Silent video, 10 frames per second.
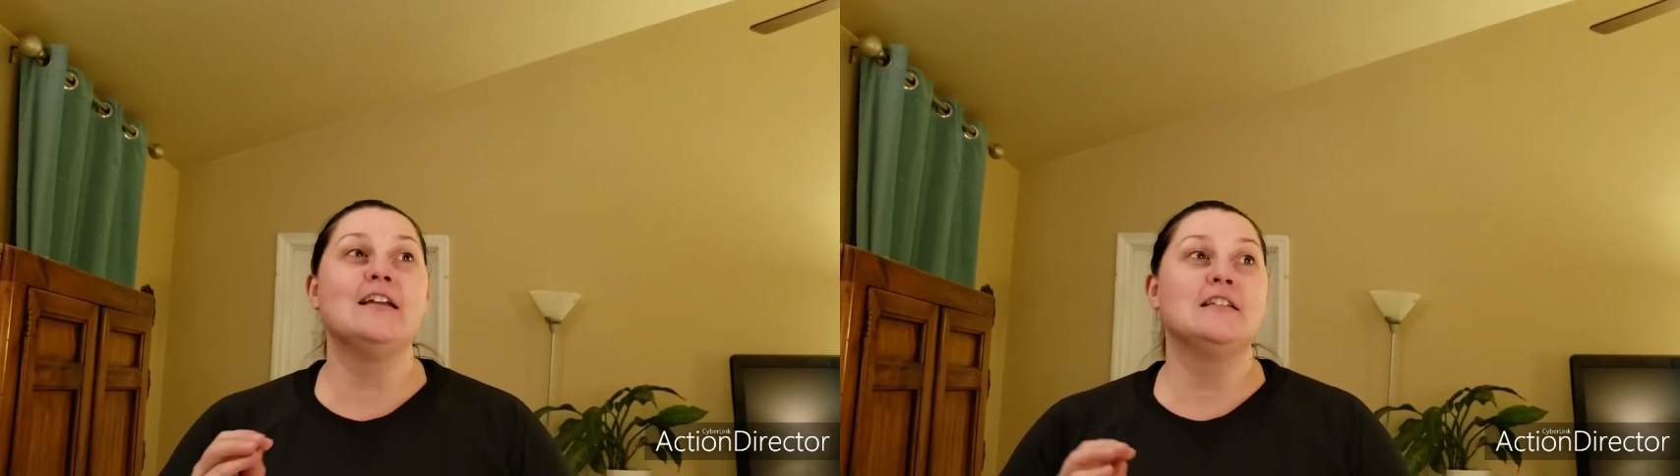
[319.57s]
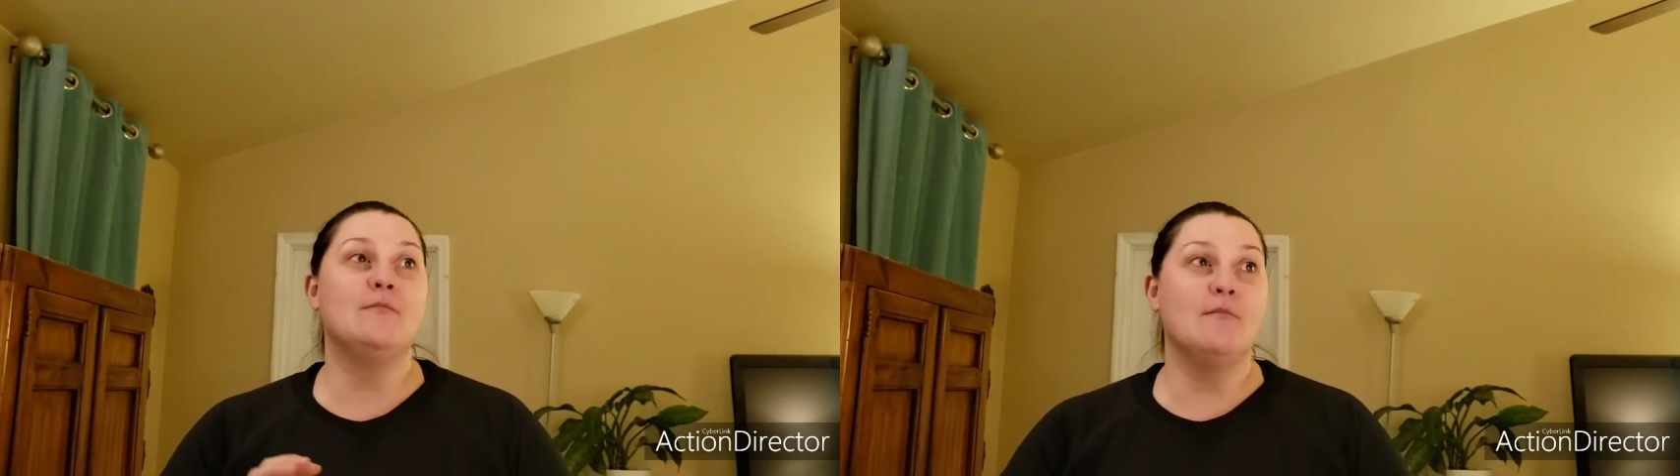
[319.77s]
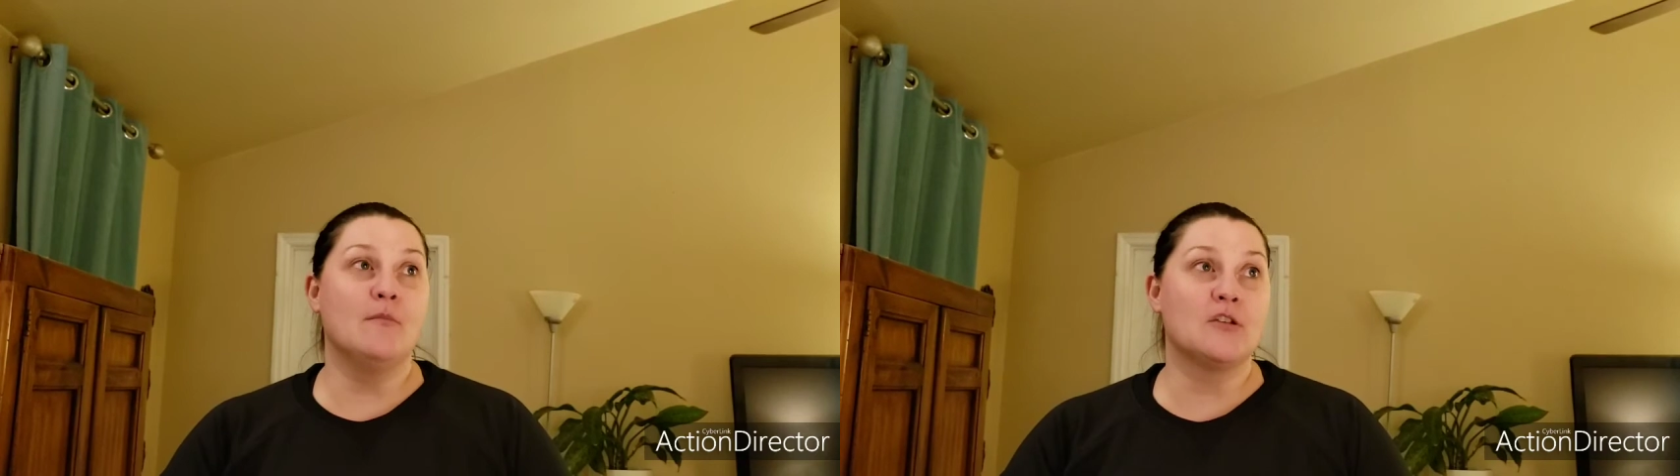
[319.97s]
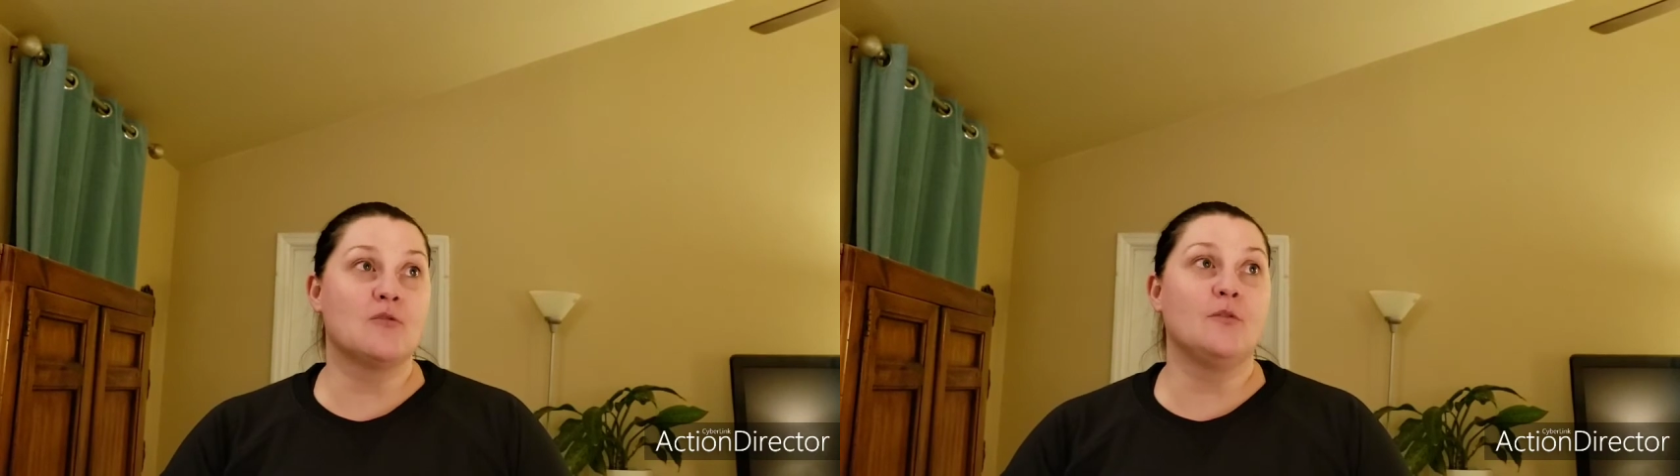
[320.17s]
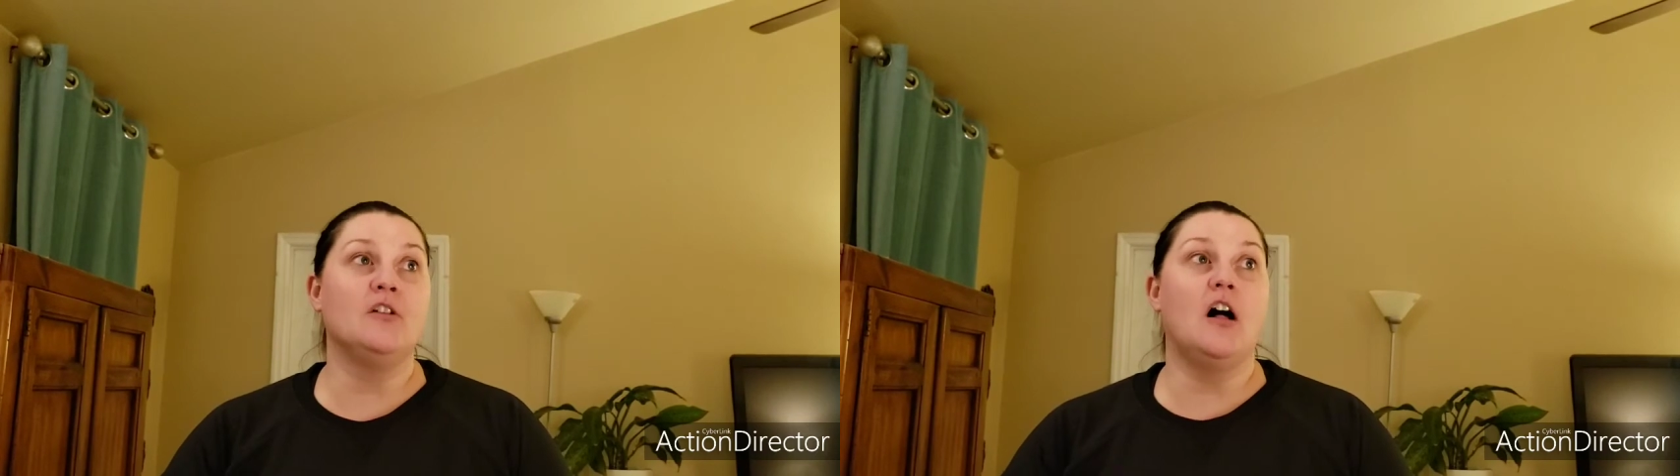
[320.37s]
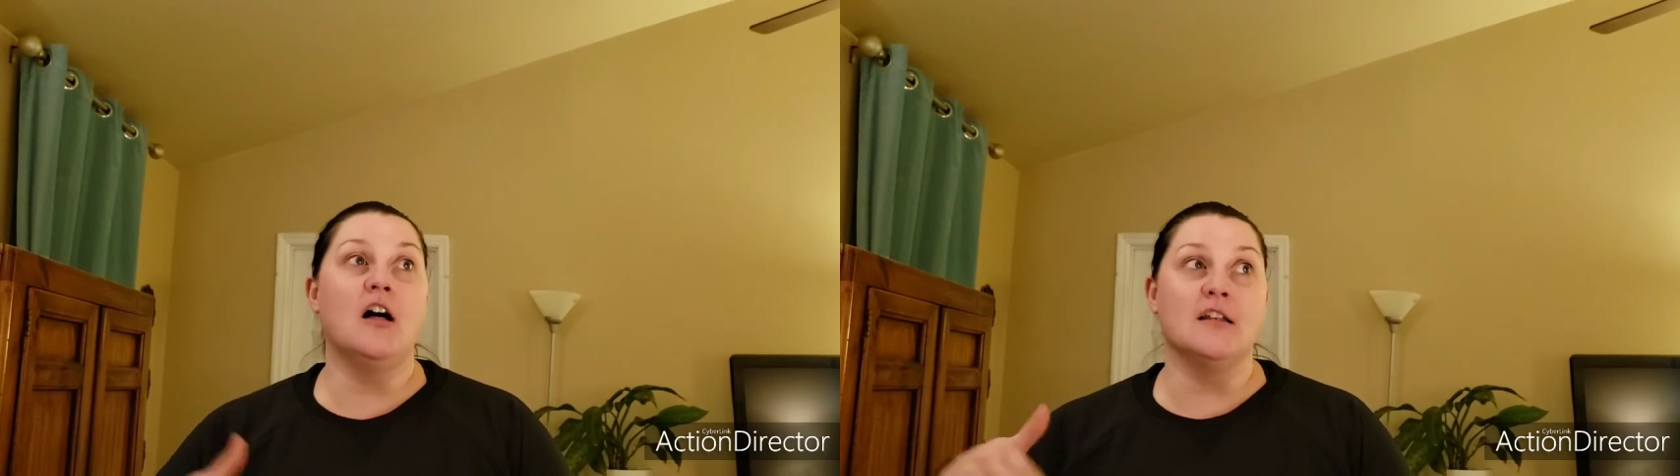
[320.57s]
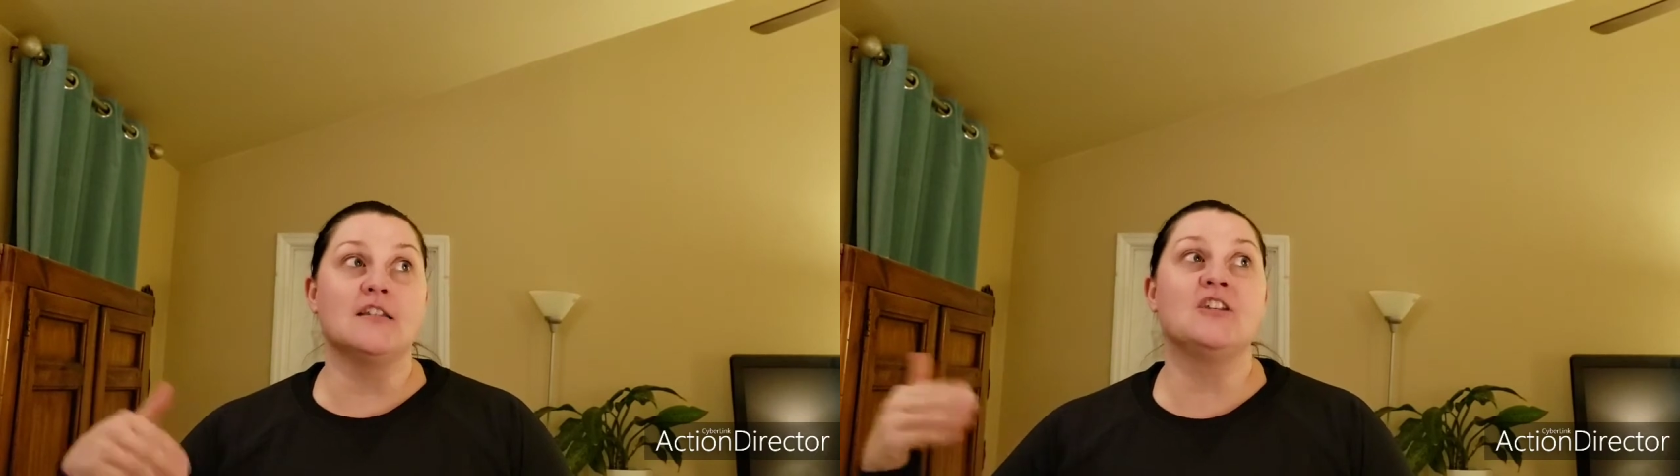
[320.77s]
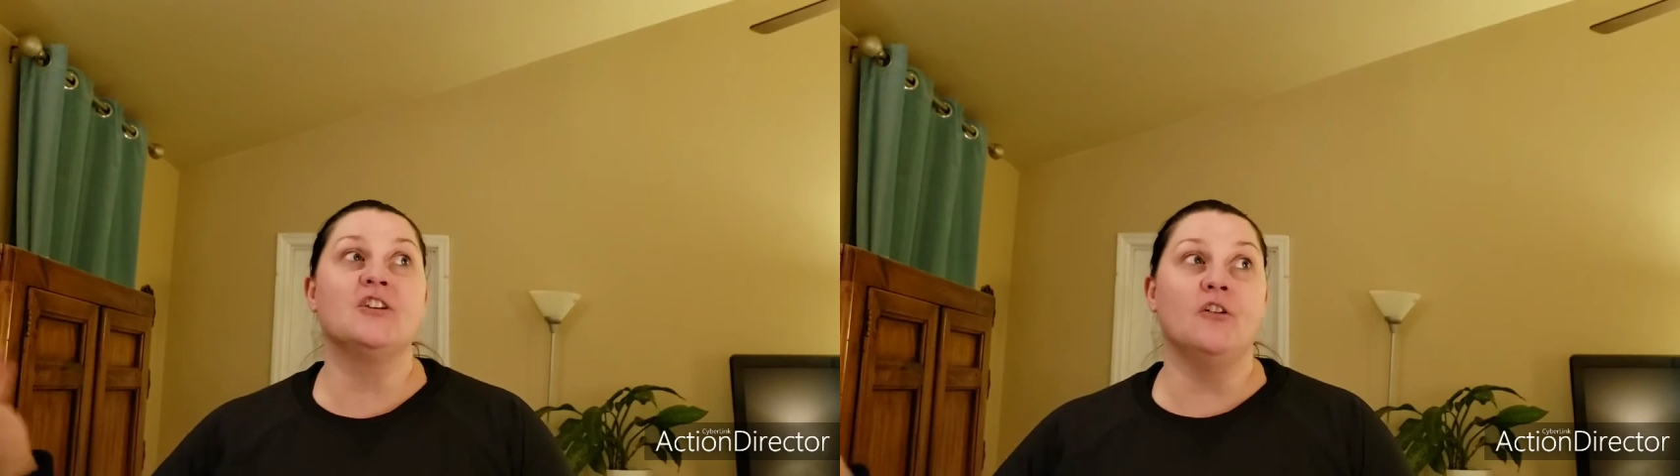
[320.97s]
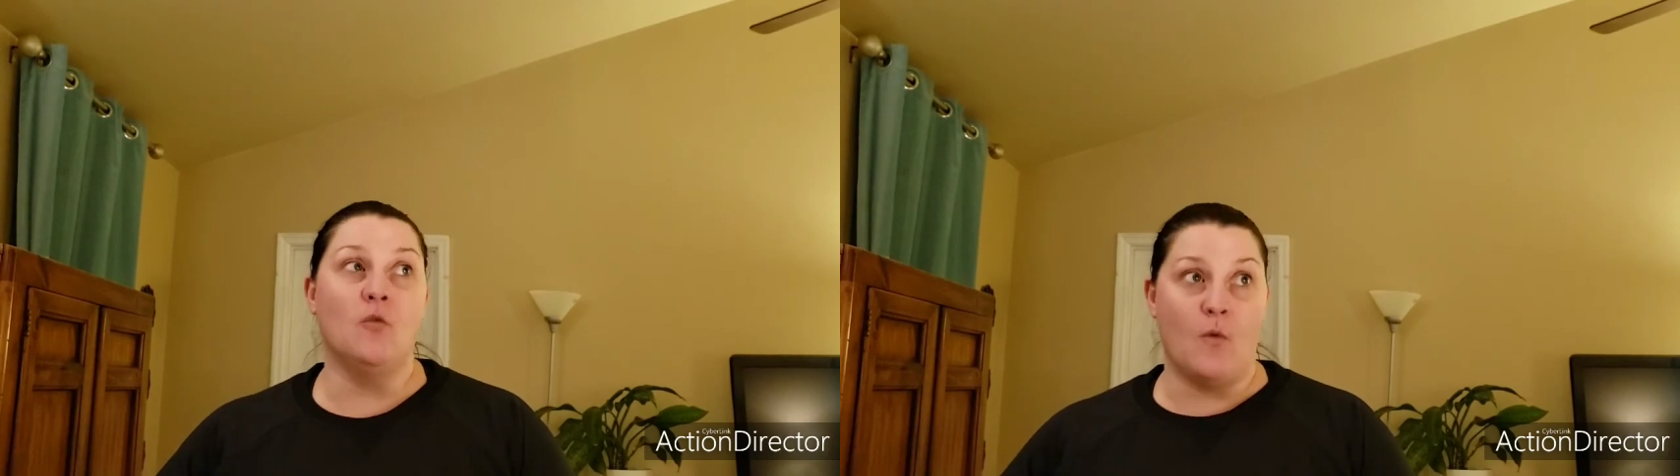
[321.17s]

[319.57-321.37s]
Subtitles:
to be miserable until